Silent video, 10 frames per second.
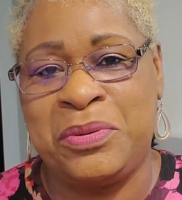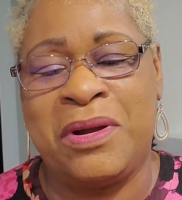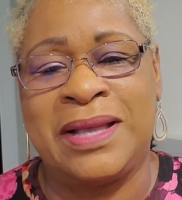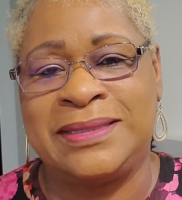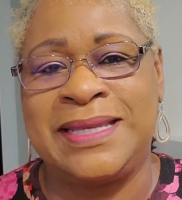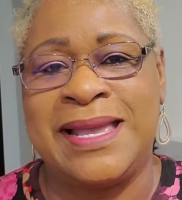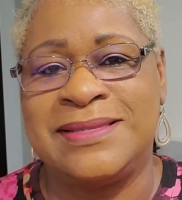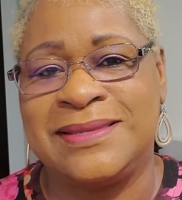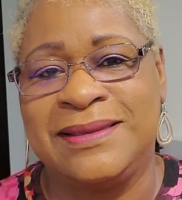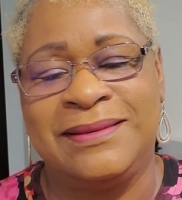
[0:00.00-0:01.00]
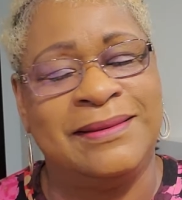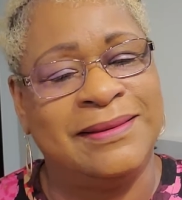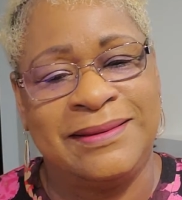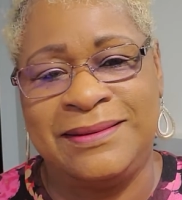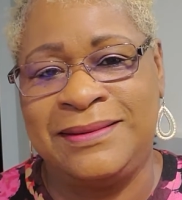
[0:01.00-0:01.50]
process.
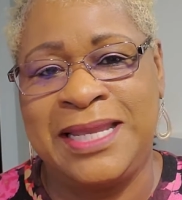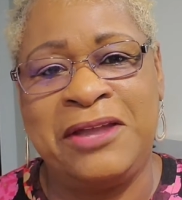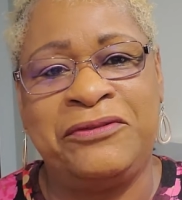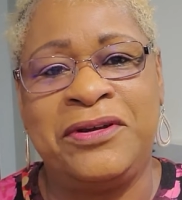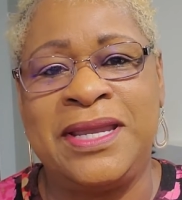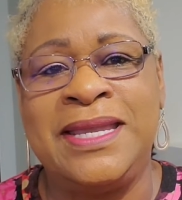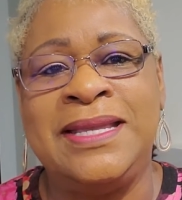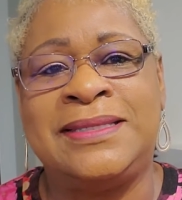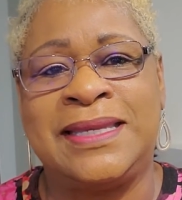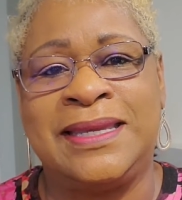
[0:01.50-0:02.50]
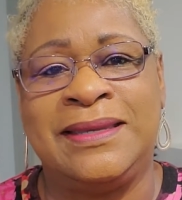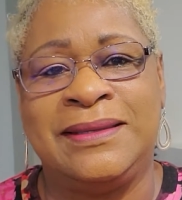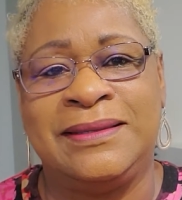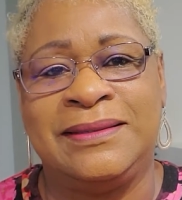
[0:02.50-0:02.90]
Never easy,